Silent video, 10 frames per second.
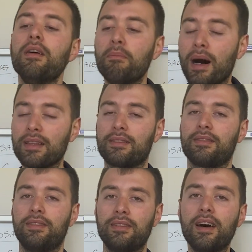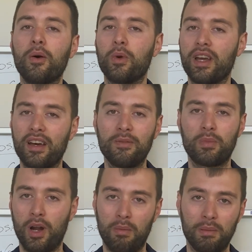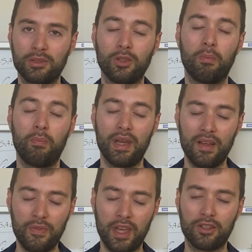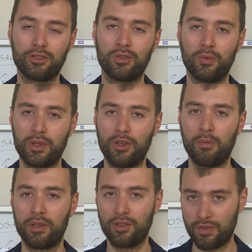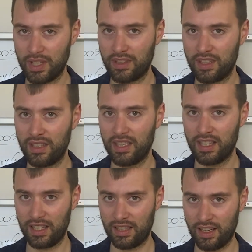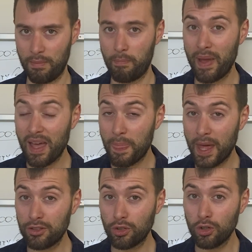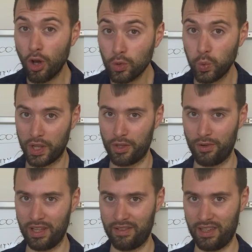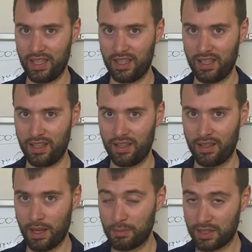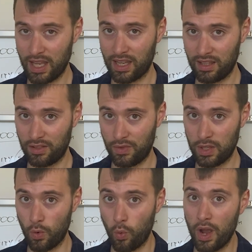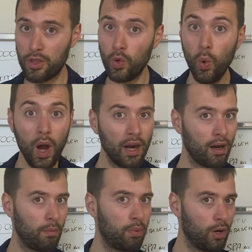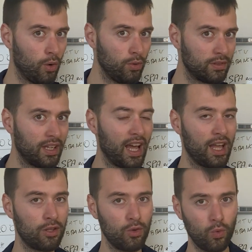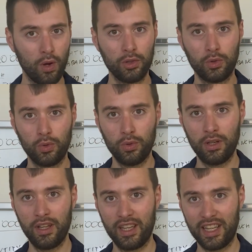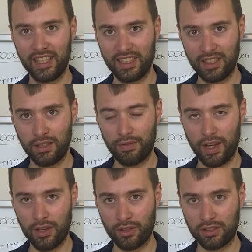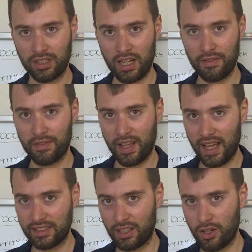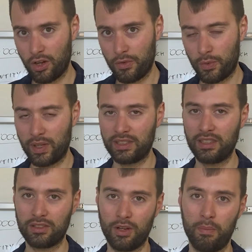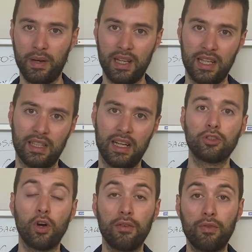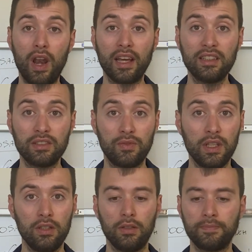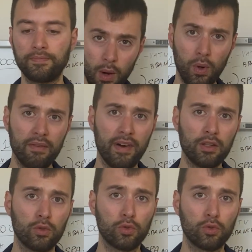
but we had problems. So pay attention when you open your VAT in Italy. Pay attention not when you live in Italy. I'm saying in this video, when you are abroad and you want to identify yourself as a non-resident company in Italy. So if you like this video, I will invite you to